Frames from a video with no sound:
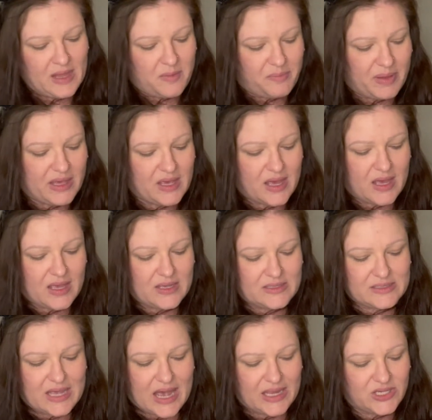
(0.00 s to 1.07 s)

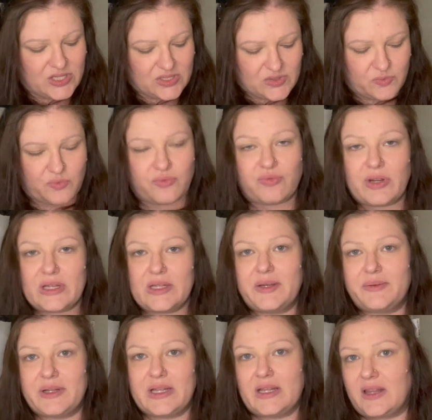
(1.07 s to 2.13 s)
because I just really,
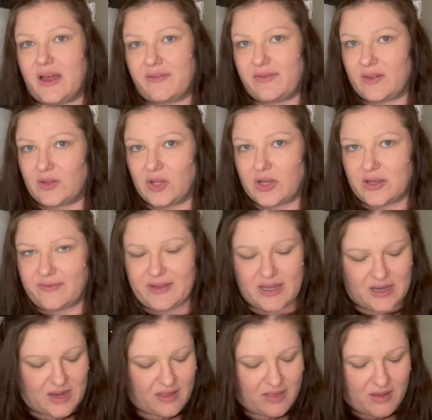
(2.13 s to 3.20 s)
really love the look of it,
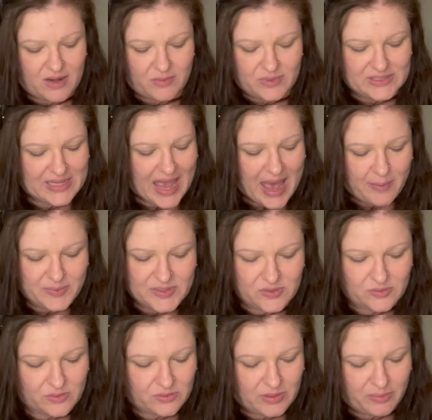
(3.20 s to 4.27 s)
and I thought it was
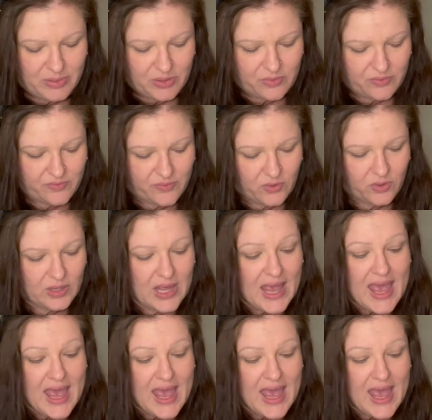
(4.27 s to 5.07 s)
absolutely beautiful.